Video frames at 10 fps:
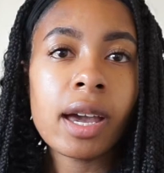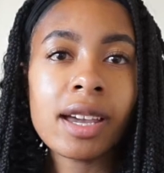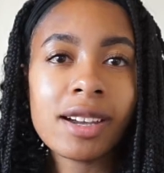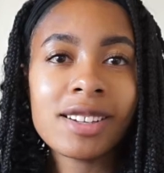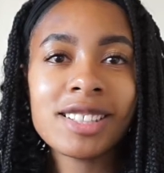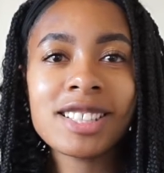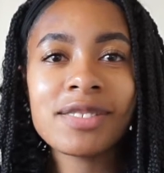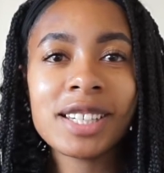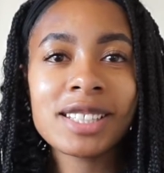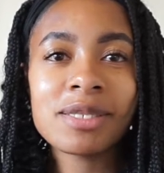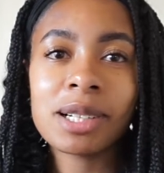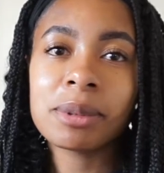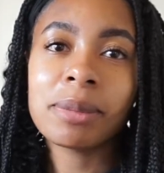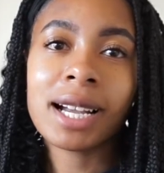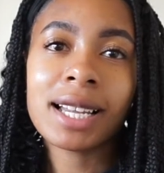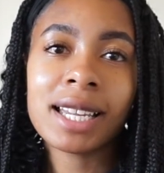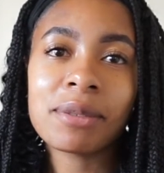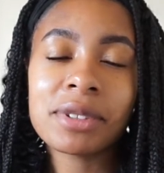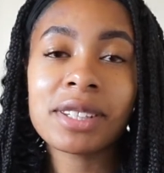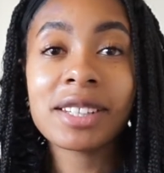Hey y'all, this is Fancy Rebel back
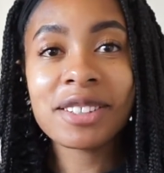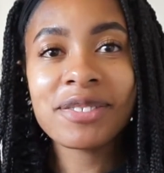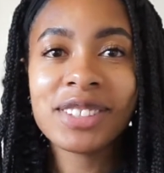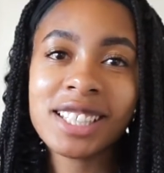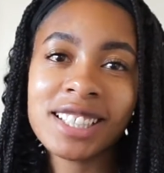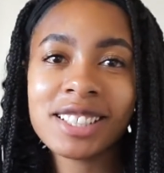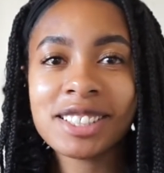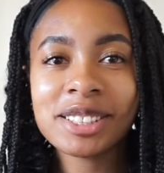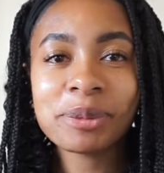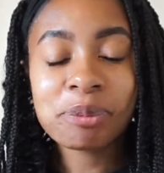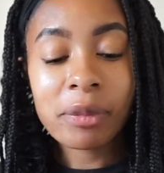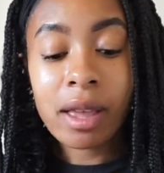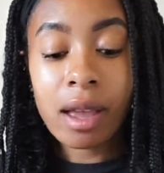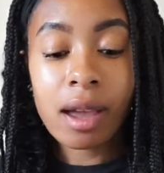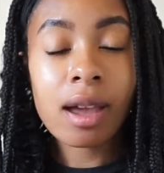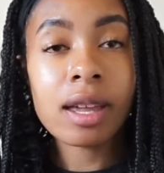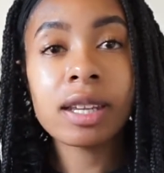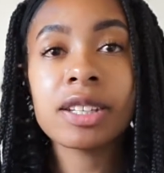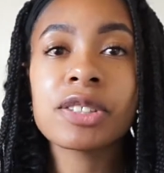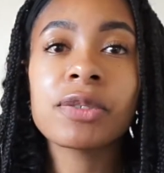again with another video. And
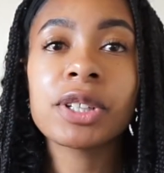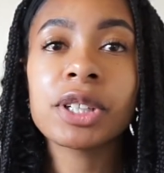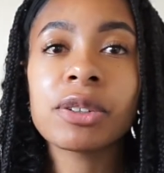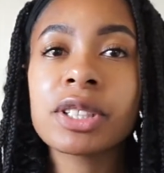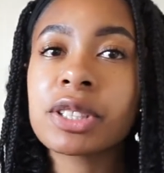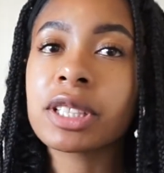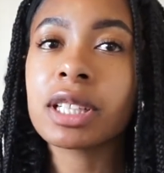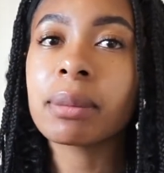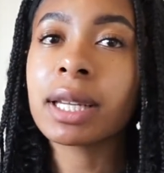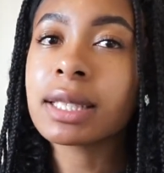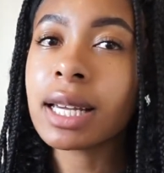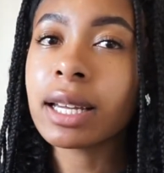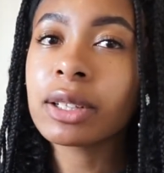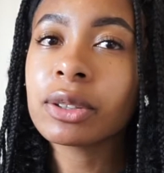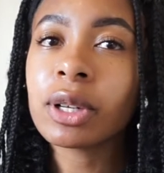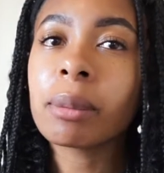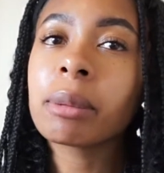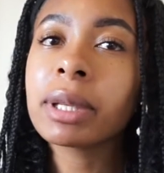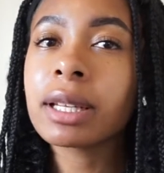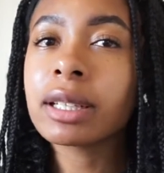in this video, as you can tell by the title, I'm
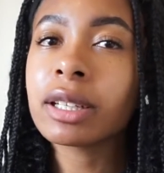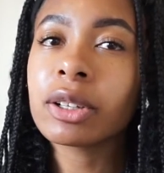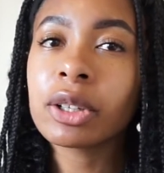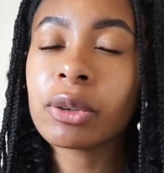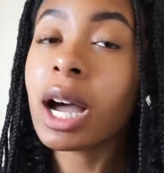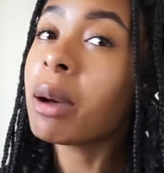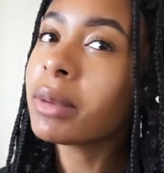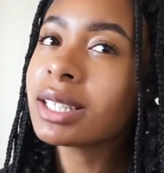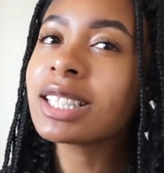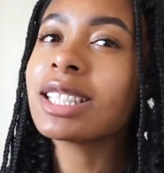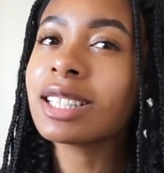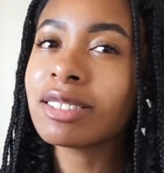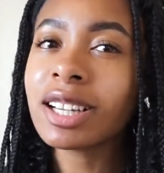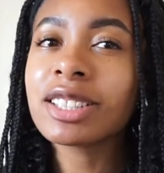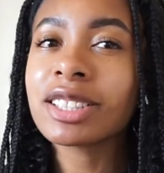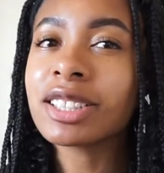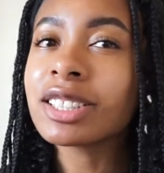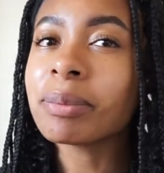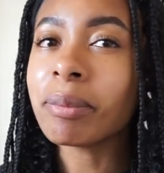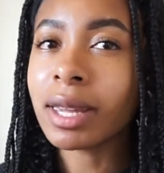gonna be letting y'all know how much dental
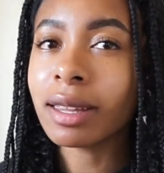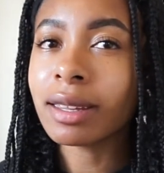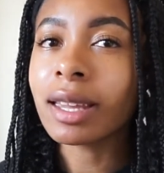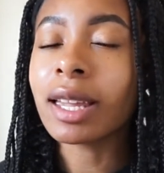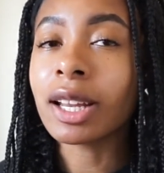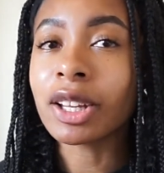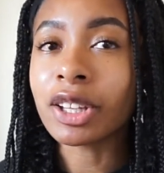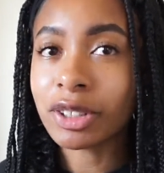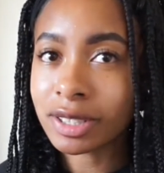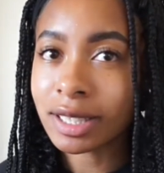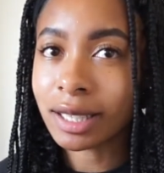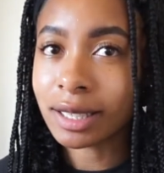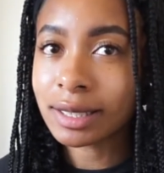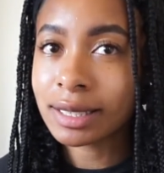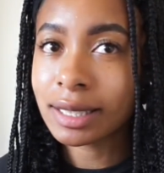hygienists make in your state.